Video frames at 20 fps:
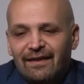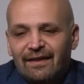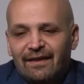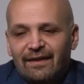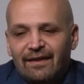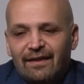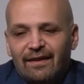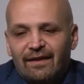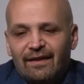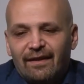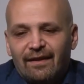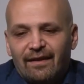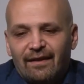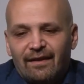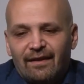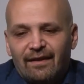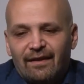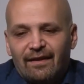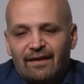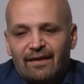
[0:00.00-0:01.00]

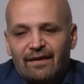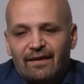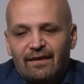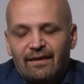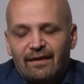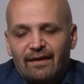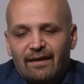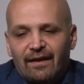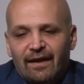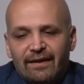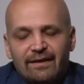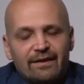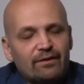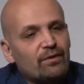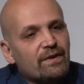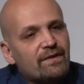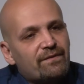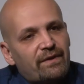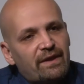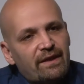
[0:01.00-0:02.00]
Uh, and it
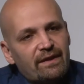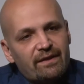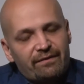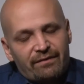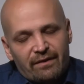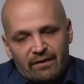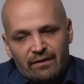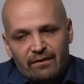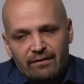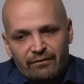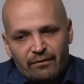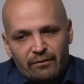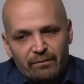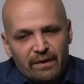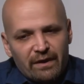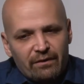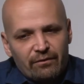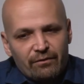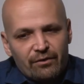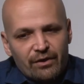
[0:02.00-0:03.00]
was very difficult for
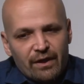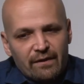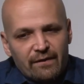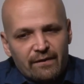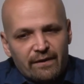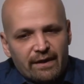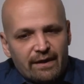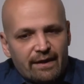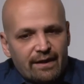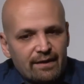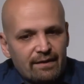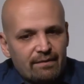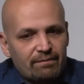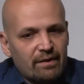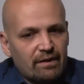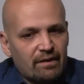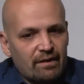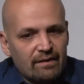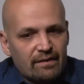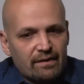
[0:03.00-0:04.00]
me to change the class
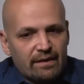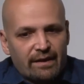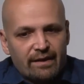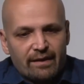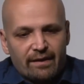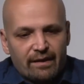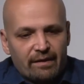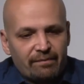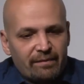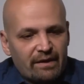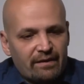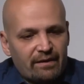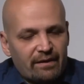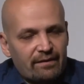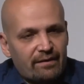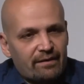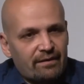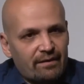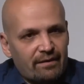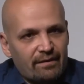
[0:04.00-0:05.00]
because like they made
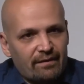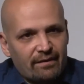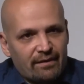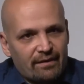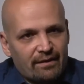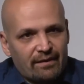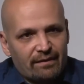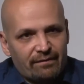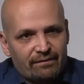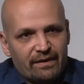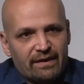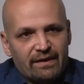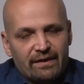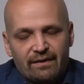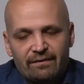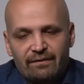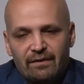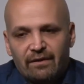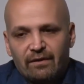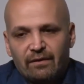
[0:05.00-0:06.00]
it uh, very
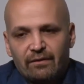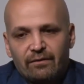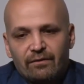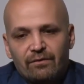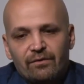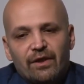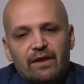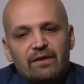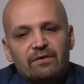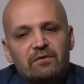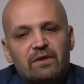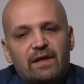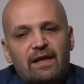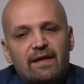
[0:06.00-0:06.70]
difficult to change